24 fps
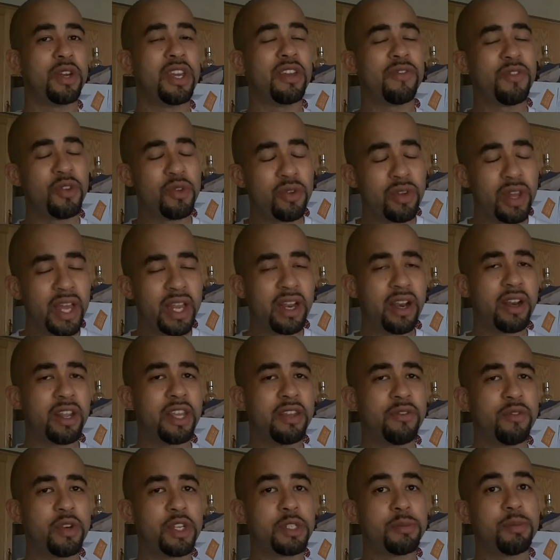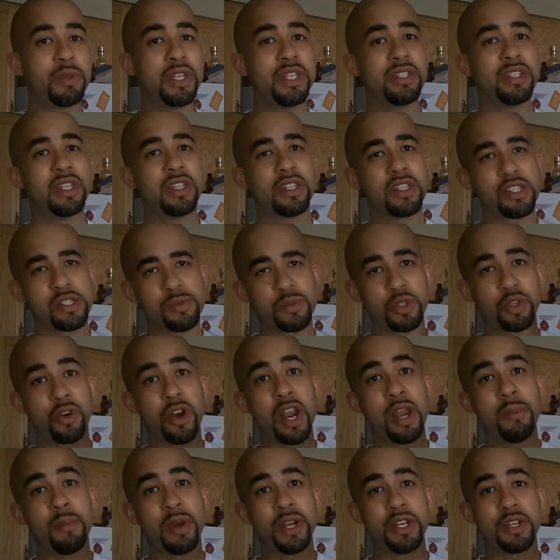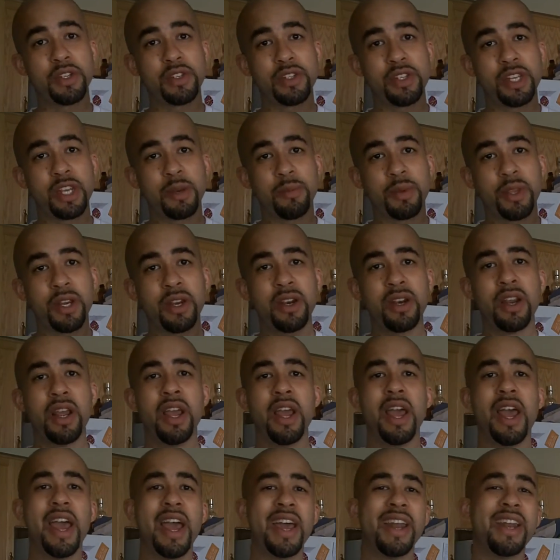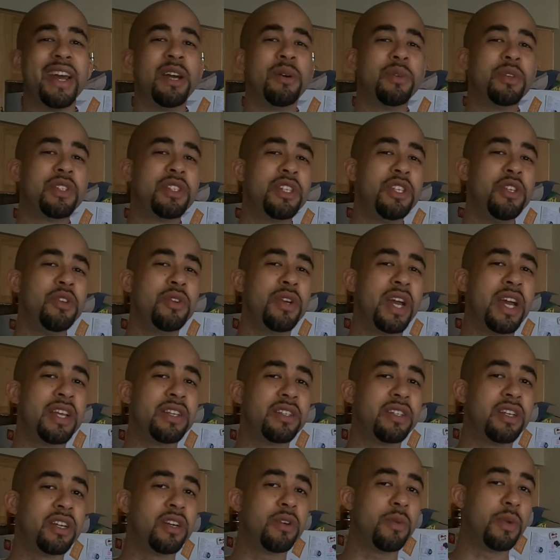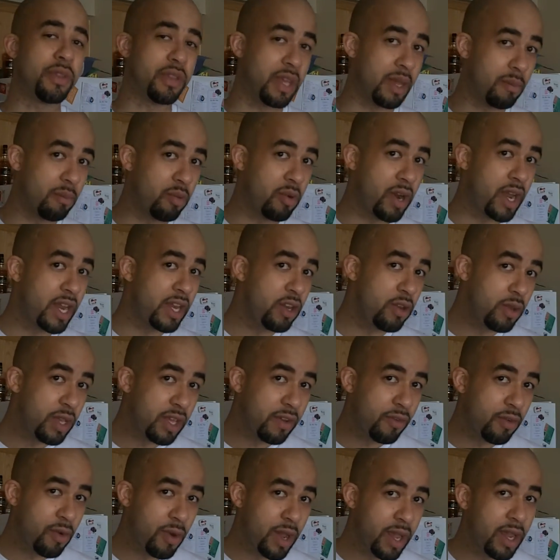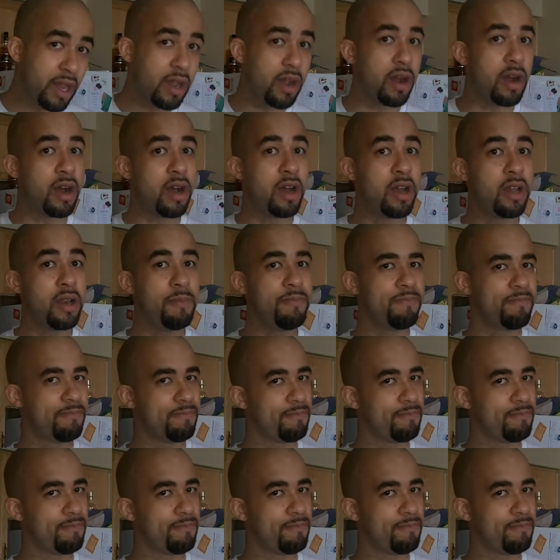If you like our giveaways, please hit the subscribe button you see up here, and I will see you guys here with a brand new giveaway on